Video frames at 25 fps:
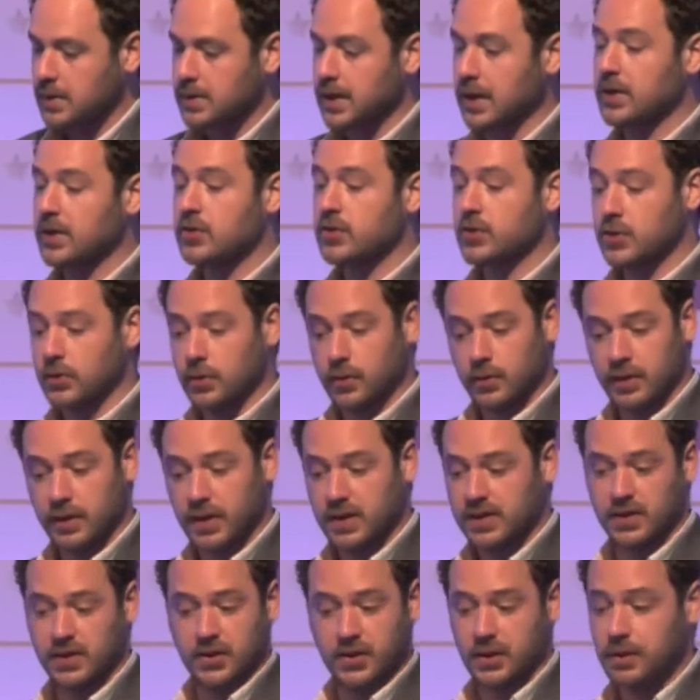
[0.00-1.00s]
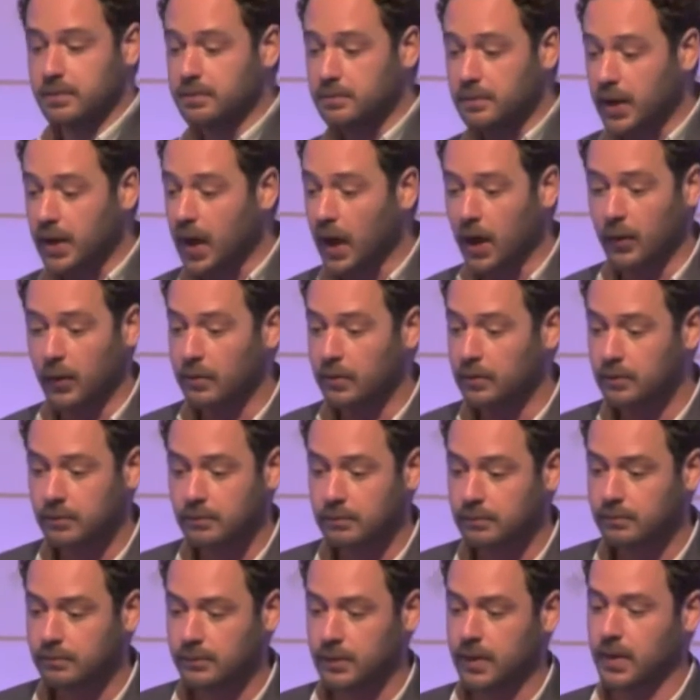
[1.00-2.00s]
Telling stories, as you know,
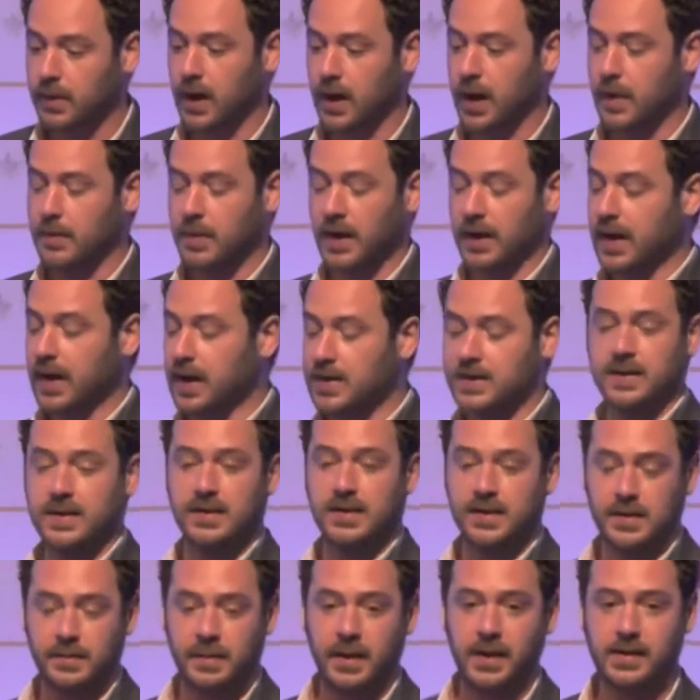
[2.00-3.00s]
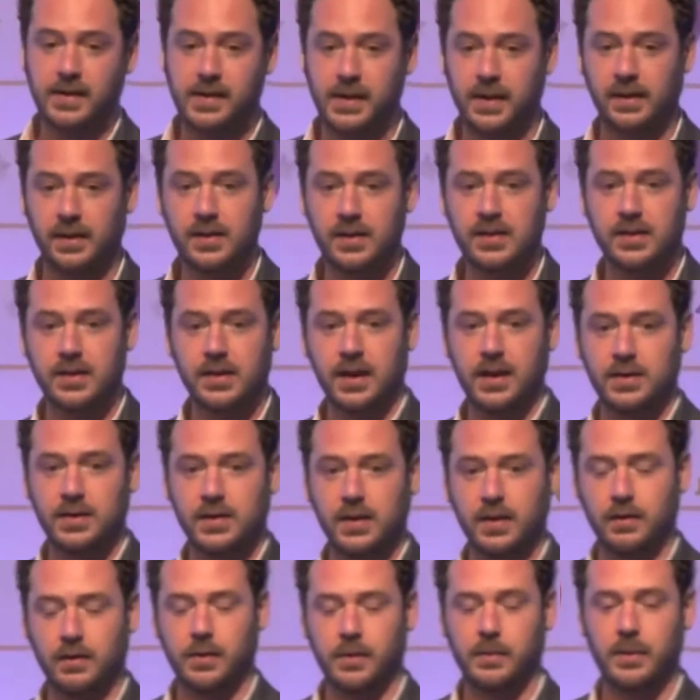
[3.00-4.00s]
I guess this is a big deal, isn't it?
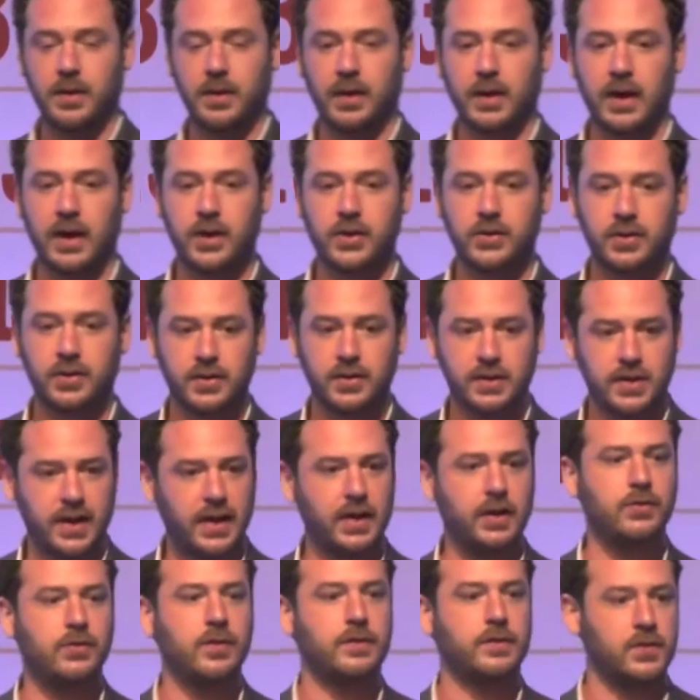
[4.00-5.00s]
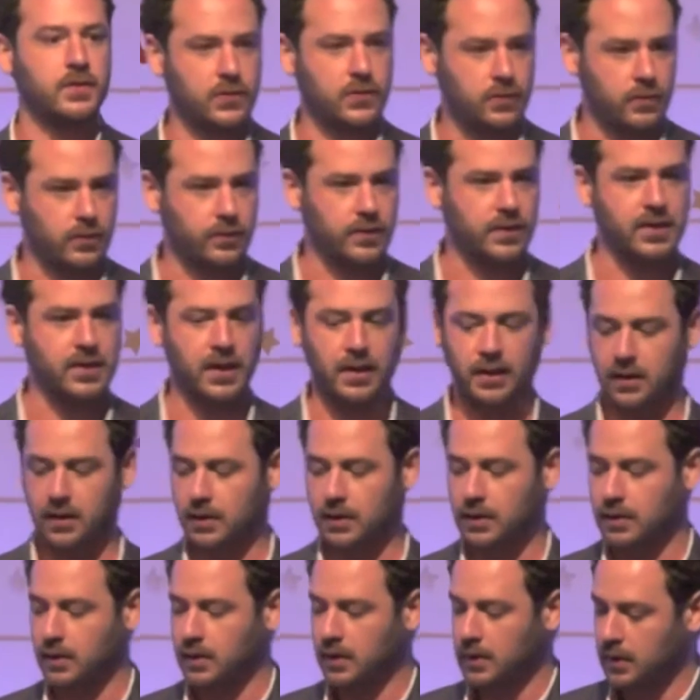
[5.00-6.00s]
Internal communications, data-driven storytelling.